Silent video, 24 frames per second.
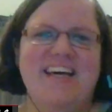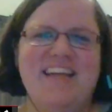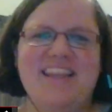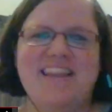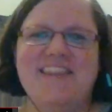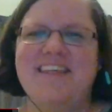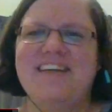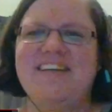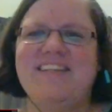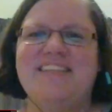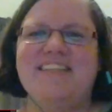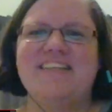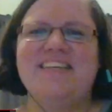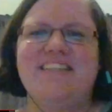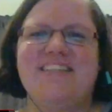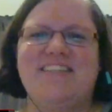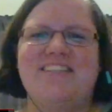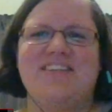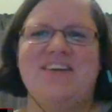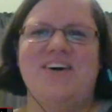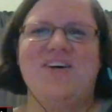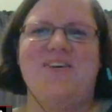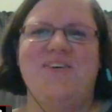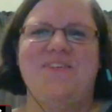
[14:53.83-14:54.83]
This is
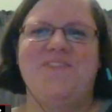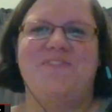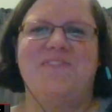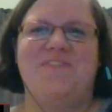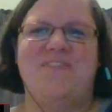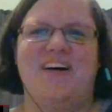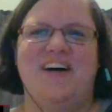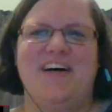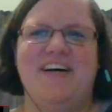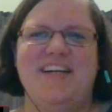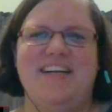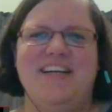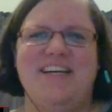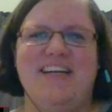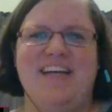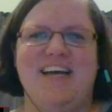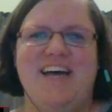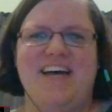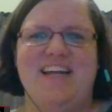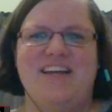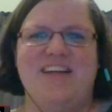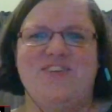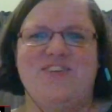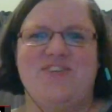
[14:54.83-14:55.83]
so fun
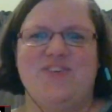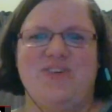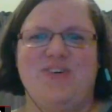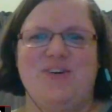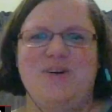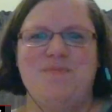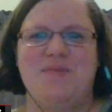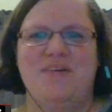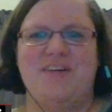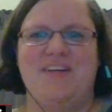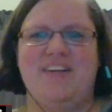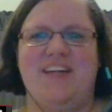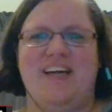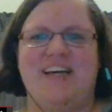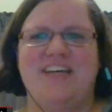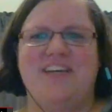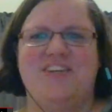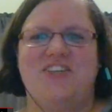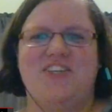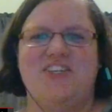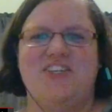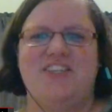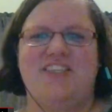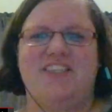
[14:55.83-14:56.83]
and adorable. Like,
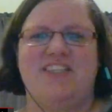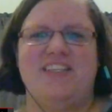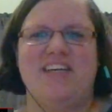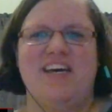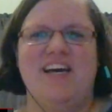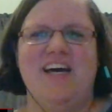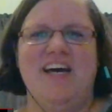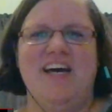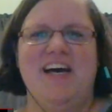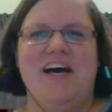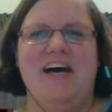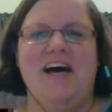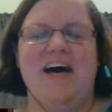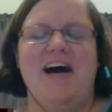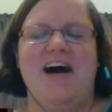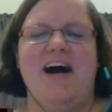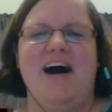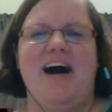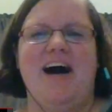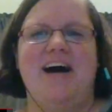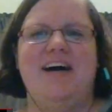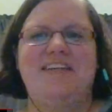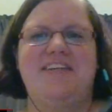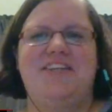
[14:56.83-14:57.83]
just
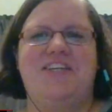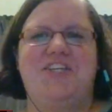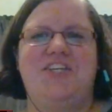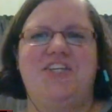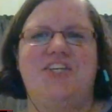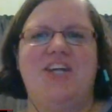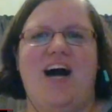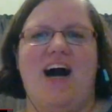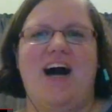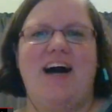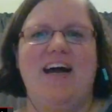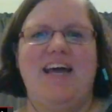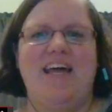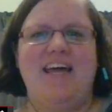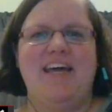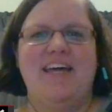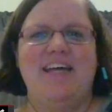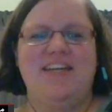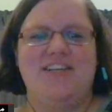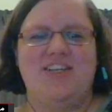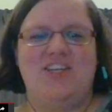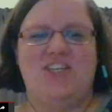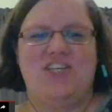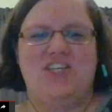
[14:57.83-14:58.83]
a
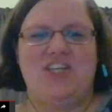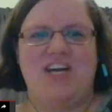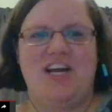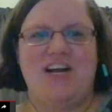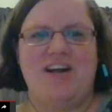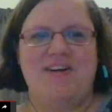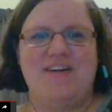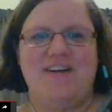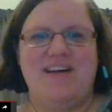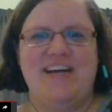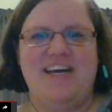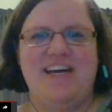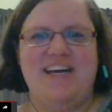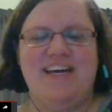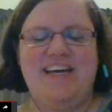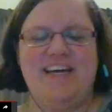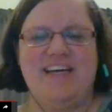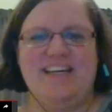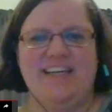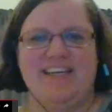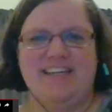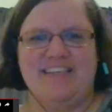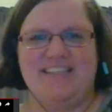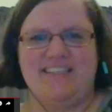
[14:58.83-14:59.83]
giant cherry
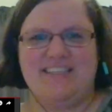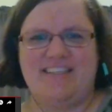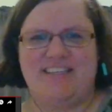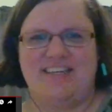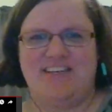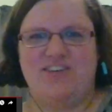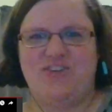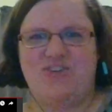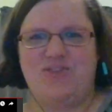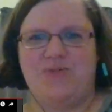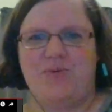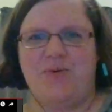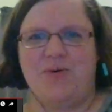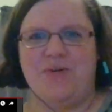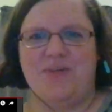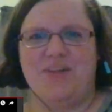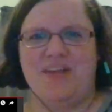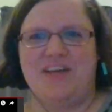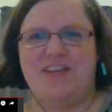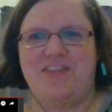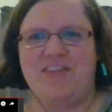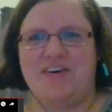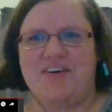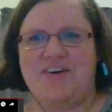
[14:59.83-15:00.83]
is
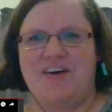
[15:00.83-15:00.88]
controlling the